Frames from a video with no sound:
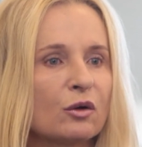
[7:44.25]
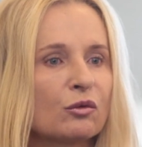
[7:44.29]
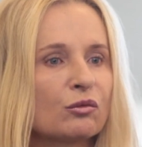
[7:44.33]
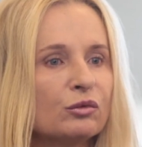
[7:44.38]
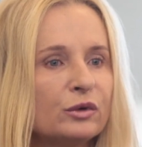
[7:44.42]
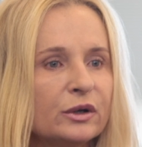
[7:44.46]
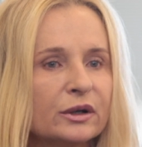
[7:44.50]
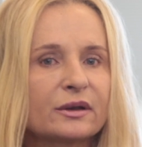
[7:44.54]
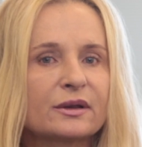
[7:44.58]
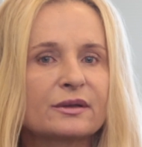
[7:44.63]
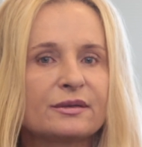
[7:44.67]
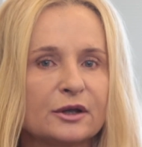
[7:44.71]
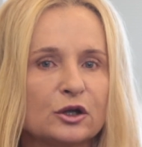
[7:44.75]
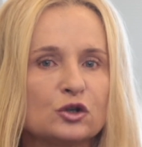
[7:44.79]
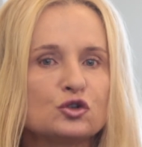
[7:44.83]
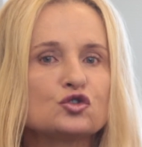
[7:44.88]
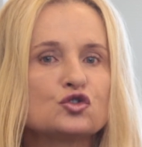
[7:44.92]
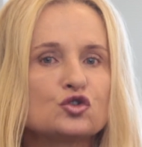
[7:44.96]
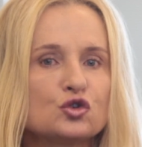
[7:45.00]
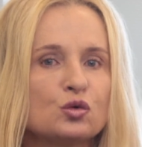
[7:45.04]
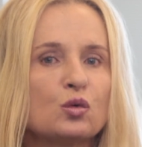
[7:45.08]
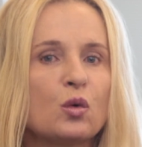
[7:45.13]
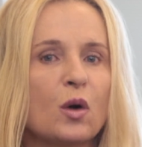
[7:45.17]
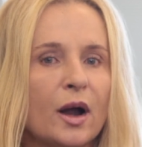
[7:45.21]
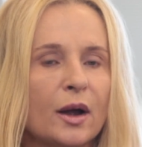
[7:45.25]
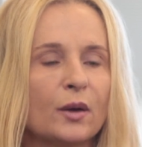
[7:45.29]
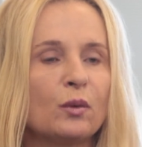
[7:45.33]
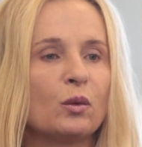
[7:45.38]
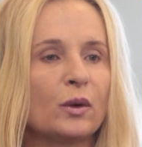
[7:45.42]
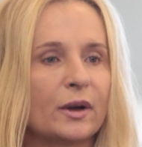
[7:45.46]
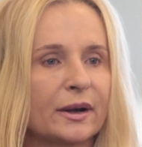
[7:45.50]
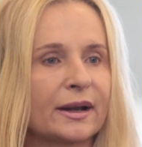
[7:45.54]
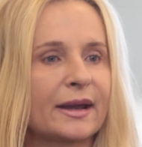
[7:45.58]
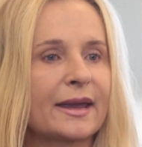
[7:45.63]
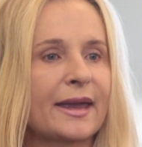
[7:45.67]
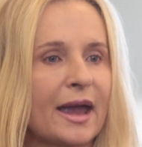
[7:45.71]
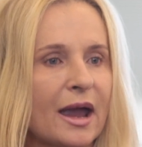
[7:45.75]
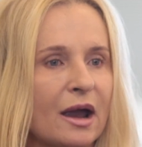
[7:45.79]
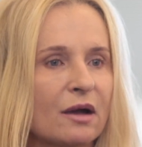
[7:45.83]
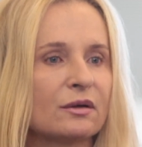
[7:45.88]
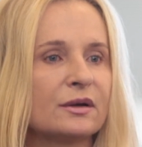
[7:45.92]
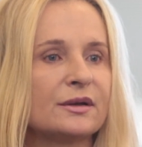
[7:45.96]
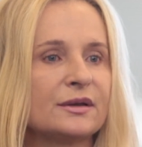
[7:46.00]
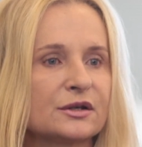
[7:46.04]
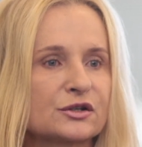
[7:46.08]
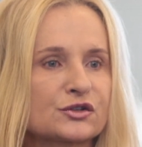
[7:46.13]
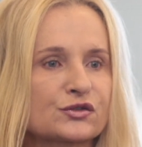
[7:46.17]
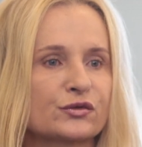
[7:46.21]
Really think, do I want to
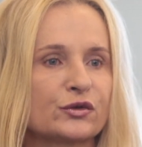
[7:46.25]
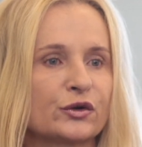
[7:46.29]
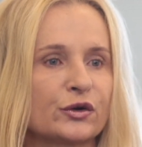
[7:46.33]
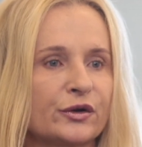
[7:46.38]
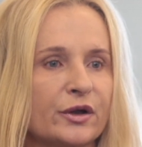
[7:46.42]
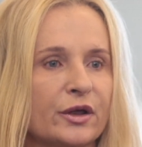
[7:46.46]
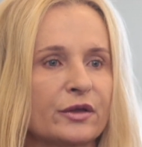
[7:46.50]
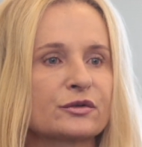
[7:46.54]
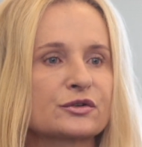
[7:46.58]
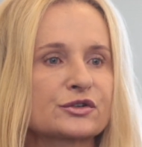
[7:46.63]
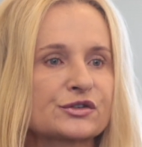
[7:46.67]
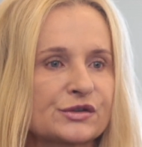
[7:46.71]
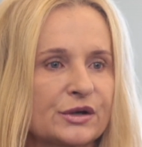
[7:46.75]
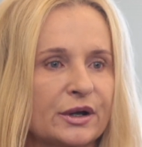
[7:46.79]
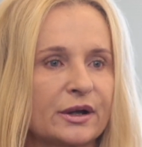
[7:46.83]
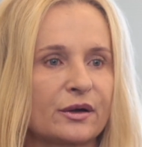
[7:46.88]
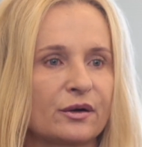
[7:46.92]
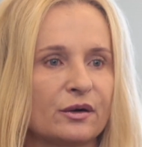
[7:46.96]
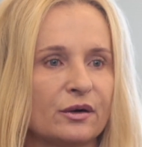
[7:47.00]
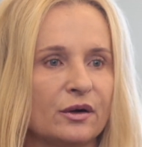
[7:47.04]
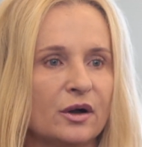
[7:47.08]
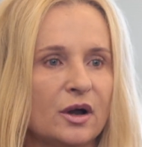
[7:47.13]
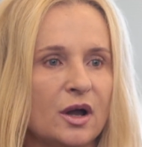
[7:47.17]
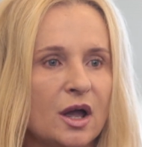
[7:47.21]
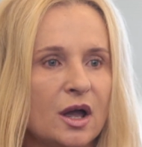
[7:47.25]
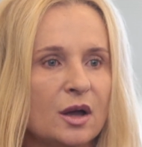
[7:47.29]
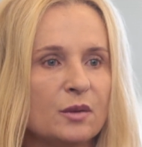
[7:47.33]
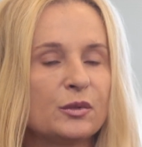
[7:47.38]
carry this for another cycle?